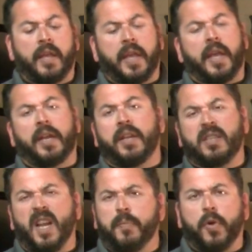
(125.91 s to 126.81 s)
and
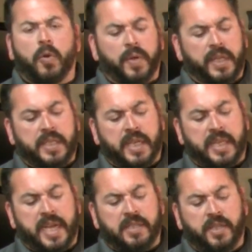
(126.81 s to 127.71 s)
there's not a bolt release like
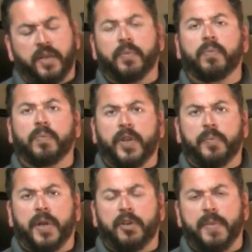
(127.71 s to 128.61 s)
that, so when you
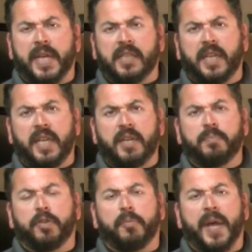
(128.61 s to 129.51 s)
put a new magazine in,
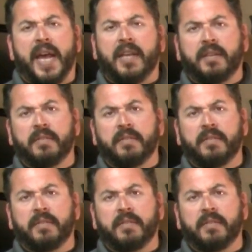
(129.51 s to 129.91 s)
pull back,